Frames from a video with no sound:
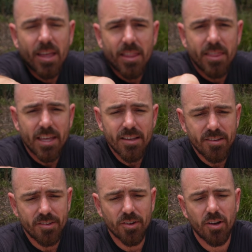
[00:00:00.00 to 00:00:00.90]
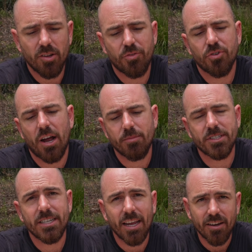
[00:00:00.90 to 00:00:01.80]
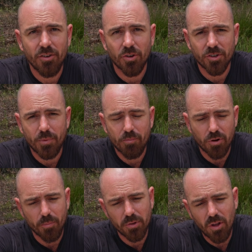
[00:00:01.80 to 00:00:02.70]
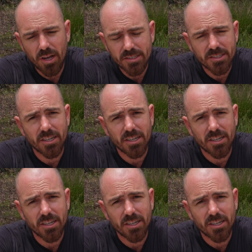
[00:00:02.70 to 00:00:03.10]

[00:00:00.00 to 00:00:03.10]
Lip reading: These style of traps tend not to be propellized,